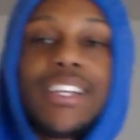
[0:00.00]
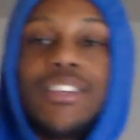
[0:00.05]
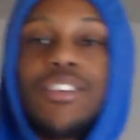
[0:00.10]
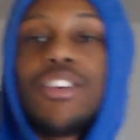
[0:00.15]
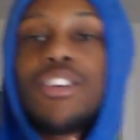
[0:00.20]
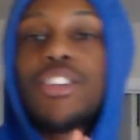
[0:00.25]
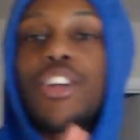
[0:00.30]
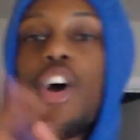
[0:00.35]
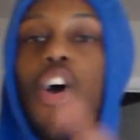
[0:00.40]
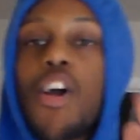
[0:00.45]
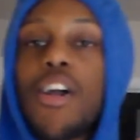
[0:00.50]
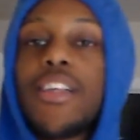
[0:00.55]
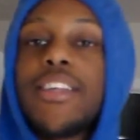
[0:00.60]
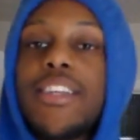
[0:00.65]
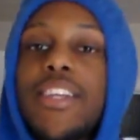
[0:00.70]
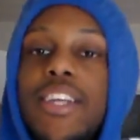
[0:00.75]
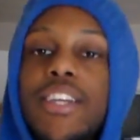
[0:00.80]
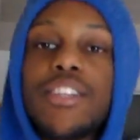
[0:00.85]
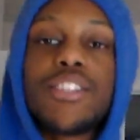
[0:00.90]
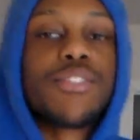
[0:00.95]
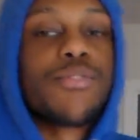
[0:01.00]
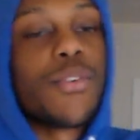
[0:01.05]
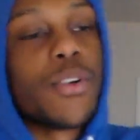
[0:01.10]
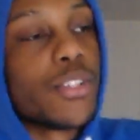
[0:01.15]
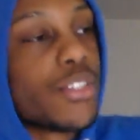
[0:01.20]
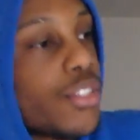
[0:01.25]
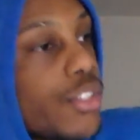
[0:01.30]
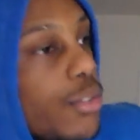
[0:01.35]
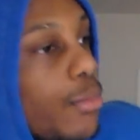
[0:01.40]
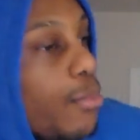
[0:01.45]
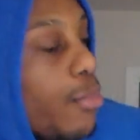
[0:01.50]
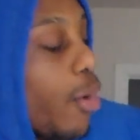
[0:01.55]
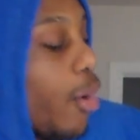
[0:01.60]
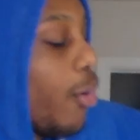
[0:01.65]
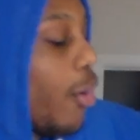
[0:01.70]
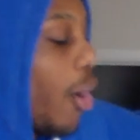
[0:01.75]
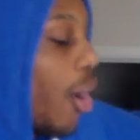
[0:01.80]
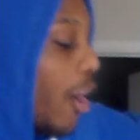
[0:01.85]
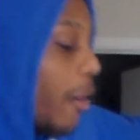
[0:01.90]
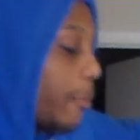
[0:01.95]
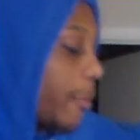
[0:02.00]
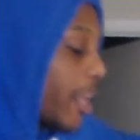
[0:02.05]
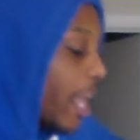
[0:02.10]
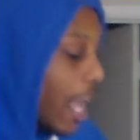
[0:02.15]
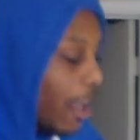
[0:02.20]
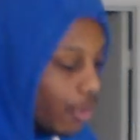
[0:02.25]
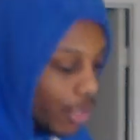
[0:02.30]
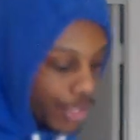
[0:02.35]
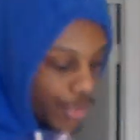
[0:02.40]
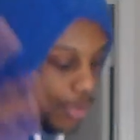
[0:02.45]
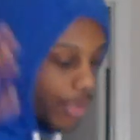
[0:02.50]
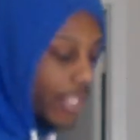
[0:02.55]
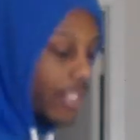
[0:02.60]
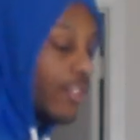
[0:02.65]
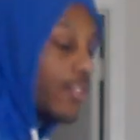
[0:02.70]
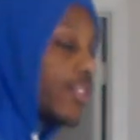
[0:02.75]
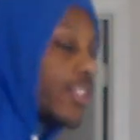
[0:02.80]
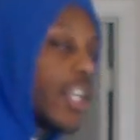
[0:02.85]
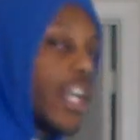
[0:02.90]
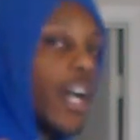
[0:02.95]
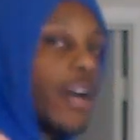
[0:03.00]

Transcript: you know, the Arlinators, versus the Bro Army. I was reading those